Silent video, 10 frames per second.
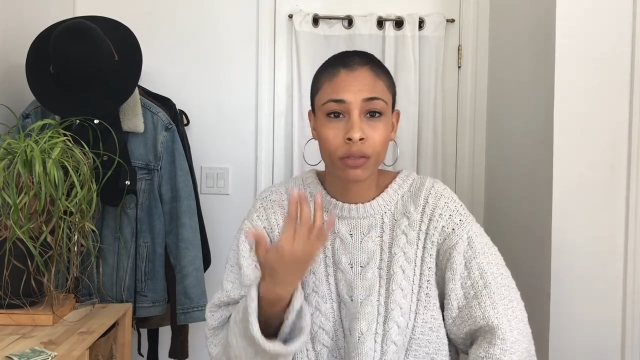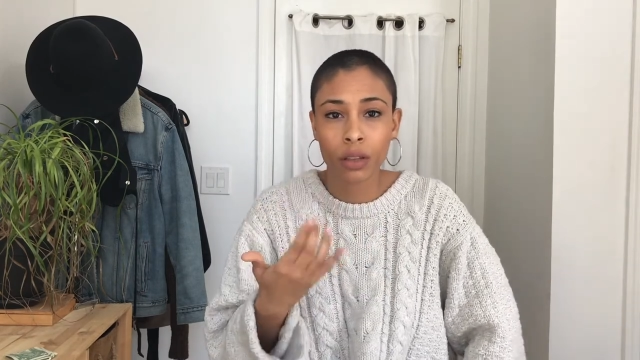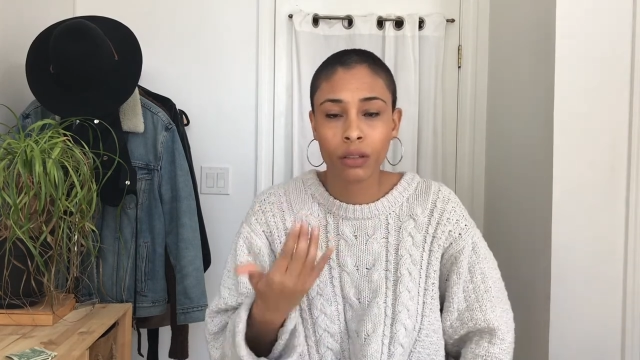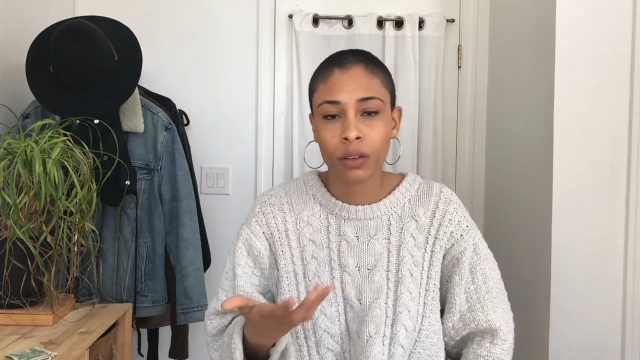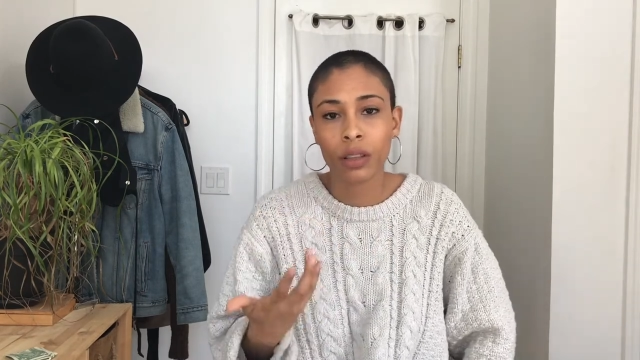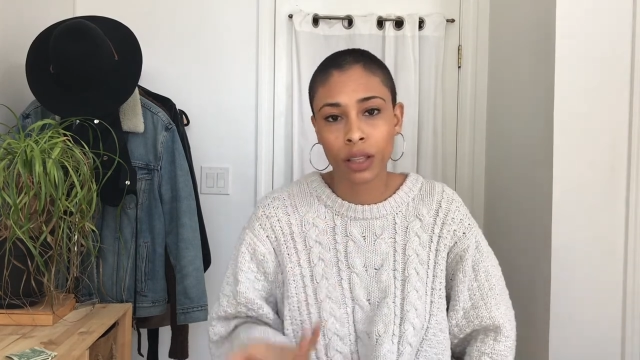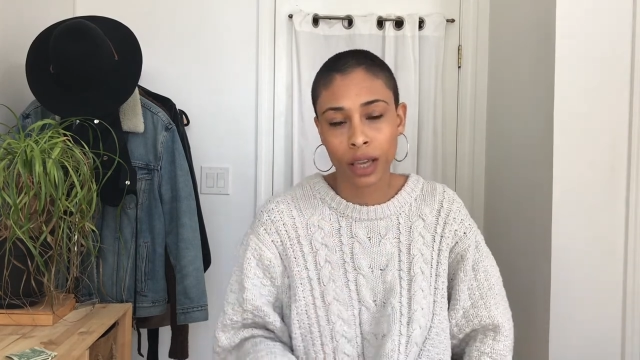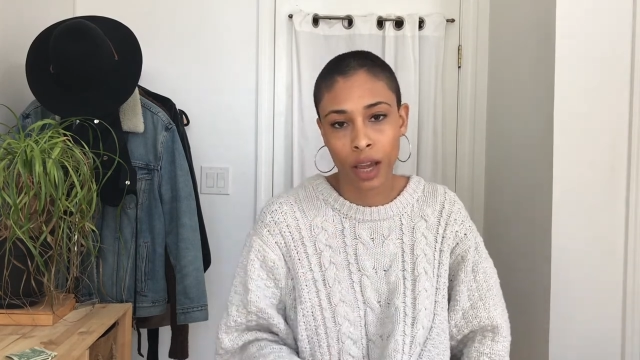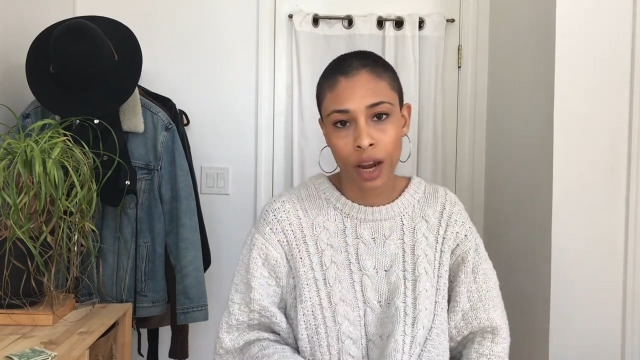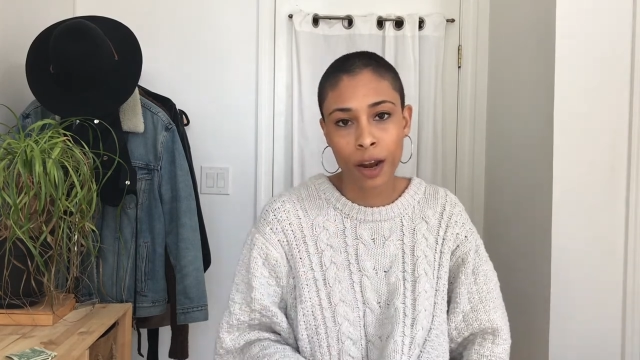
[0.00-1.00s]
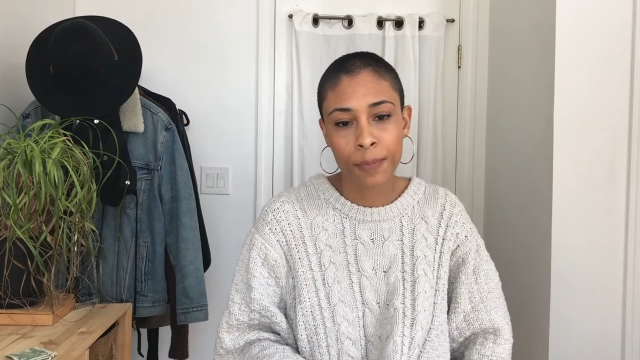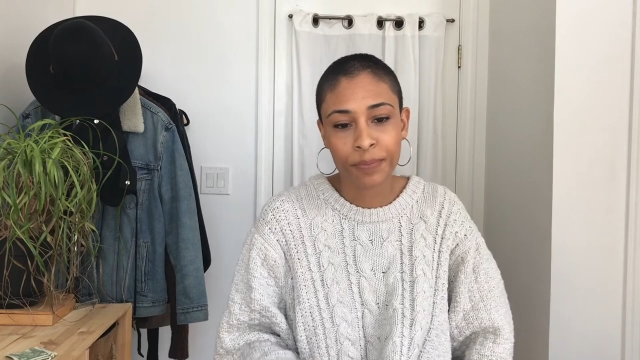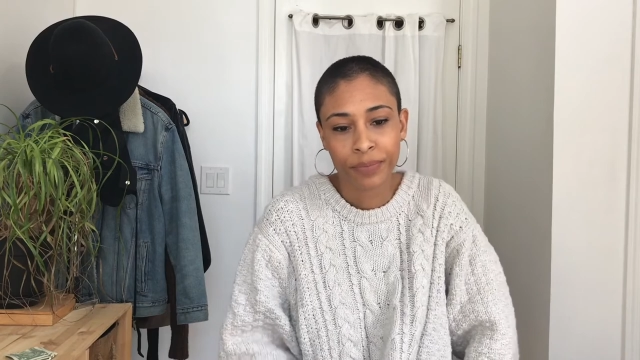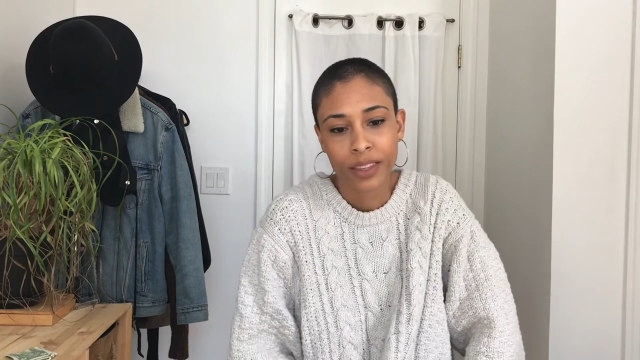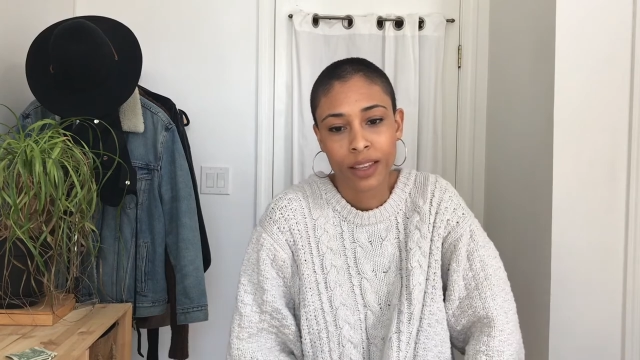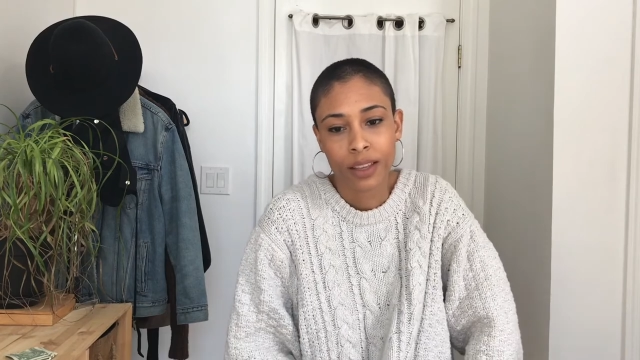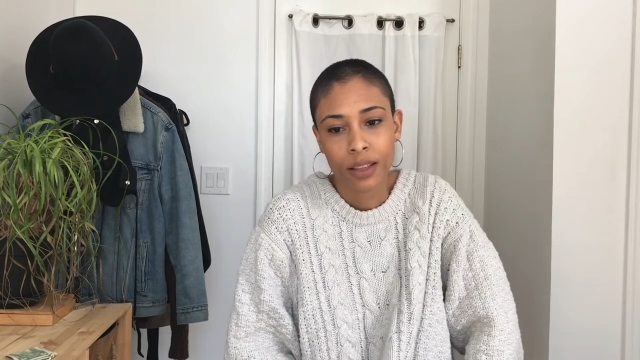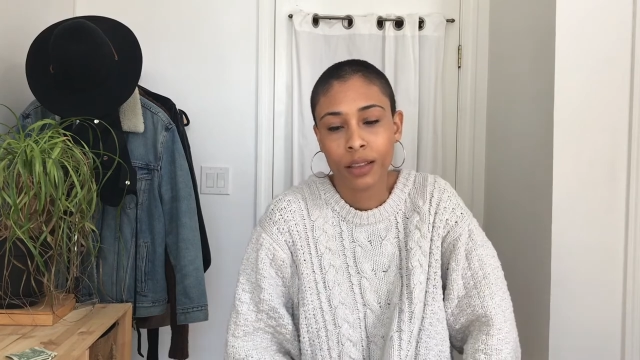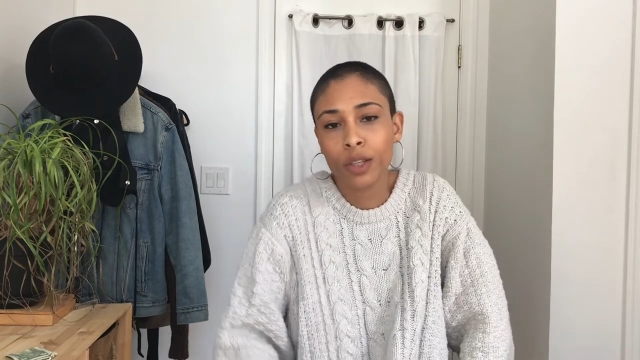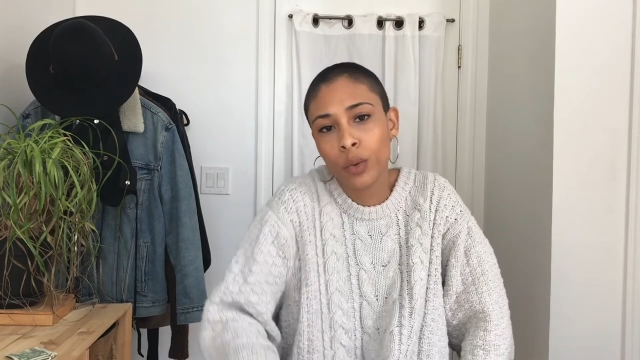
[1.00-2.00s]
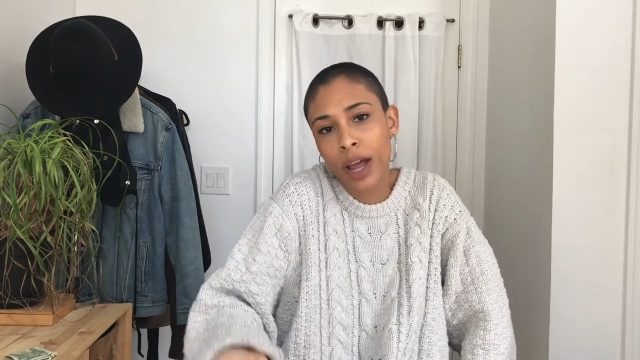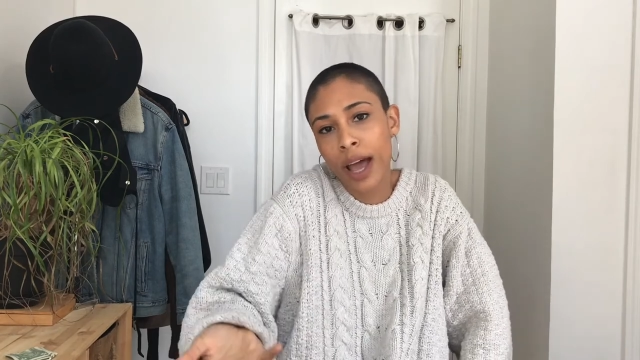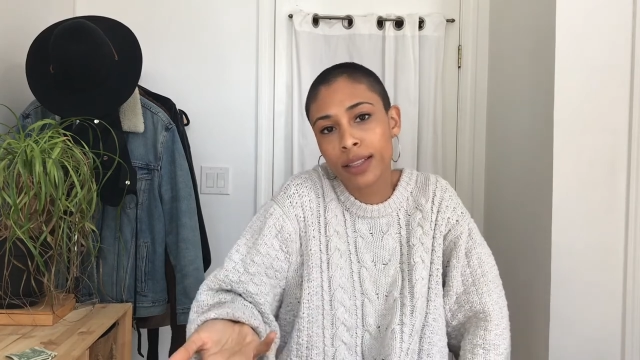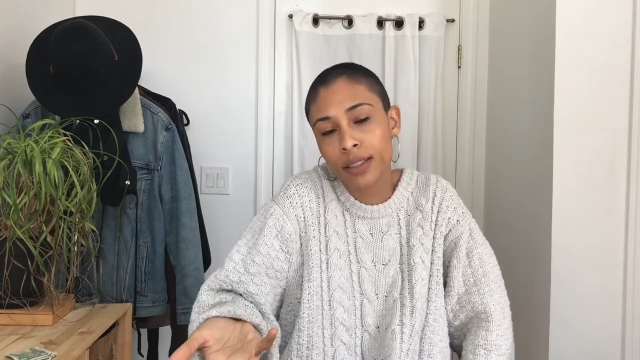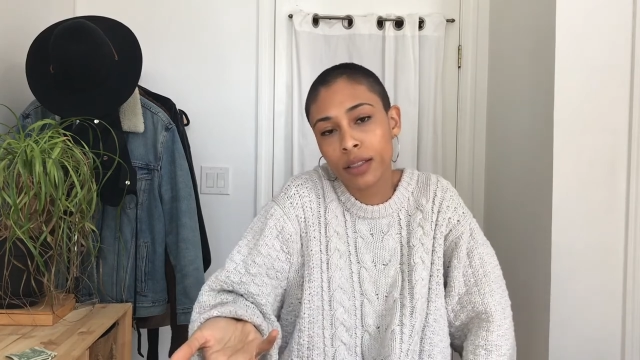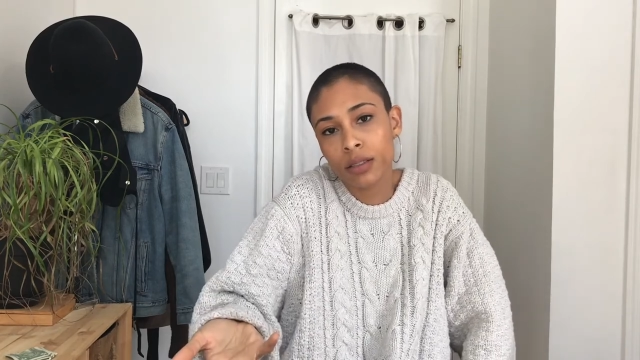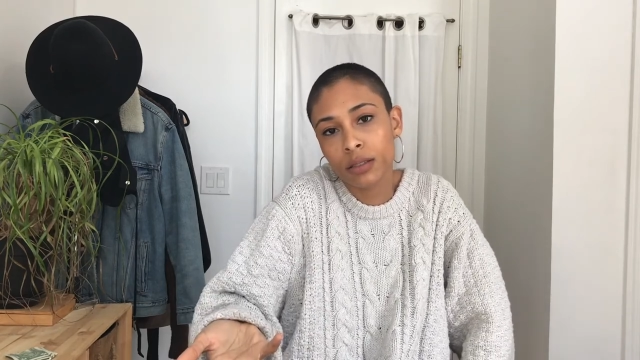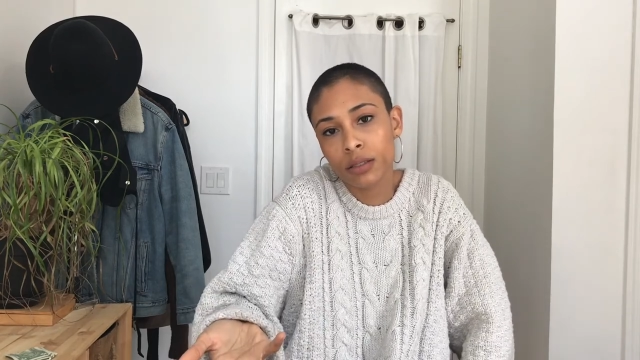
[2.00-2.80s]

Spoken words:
really, really care, then you would ask.